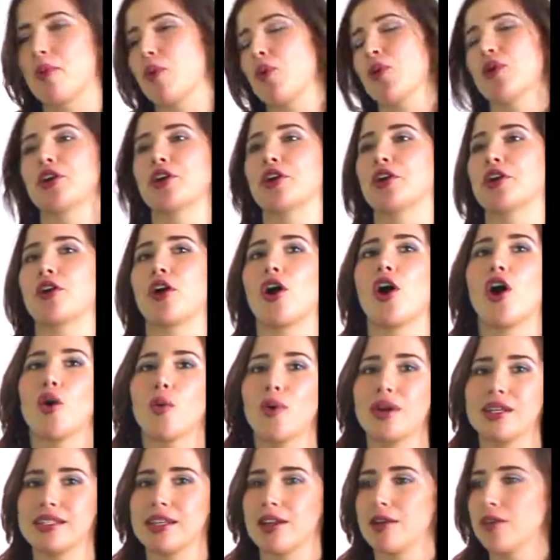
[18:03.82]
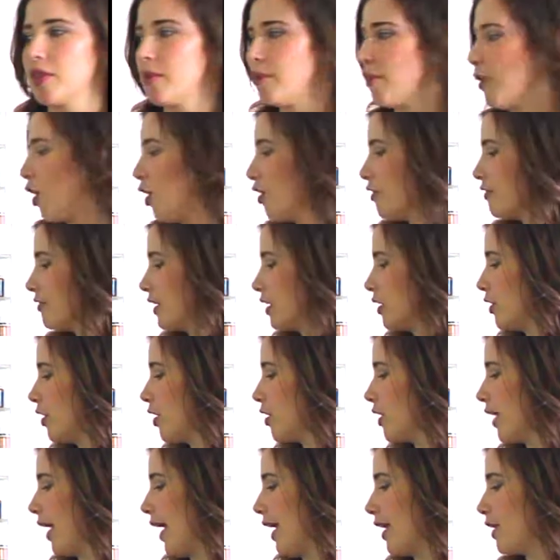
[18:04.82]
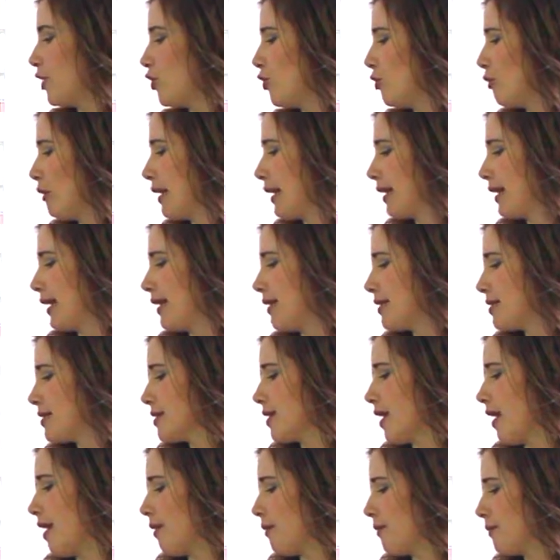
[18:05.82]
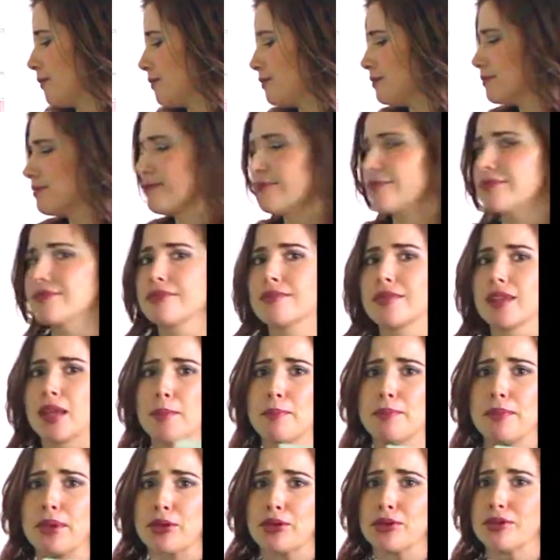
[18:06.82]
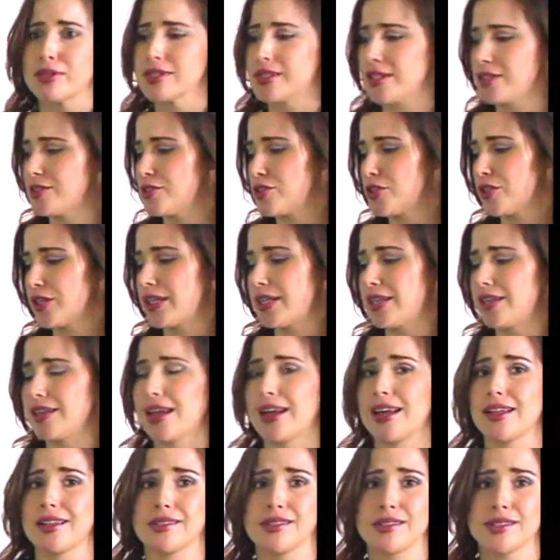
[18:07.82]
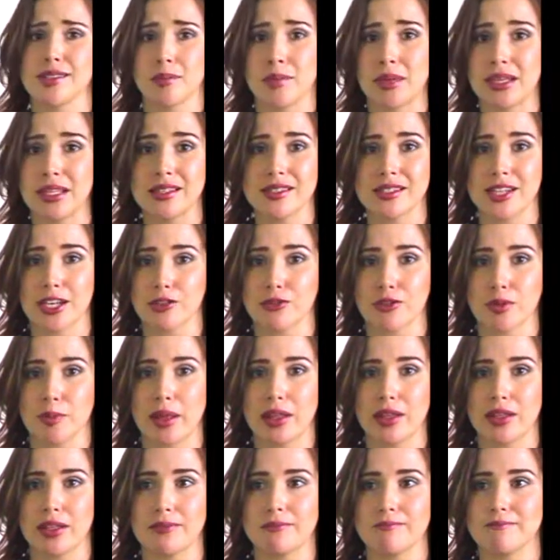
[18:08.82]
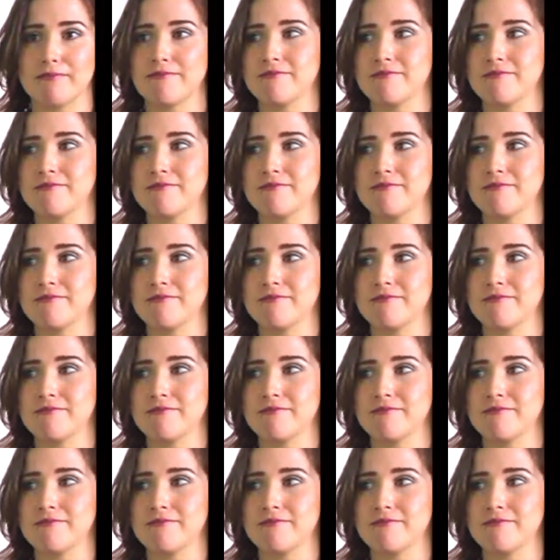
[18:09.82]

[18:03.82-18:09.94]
or you're always out at the ball field and you want to get some mineral sunscreen and some insect repellent.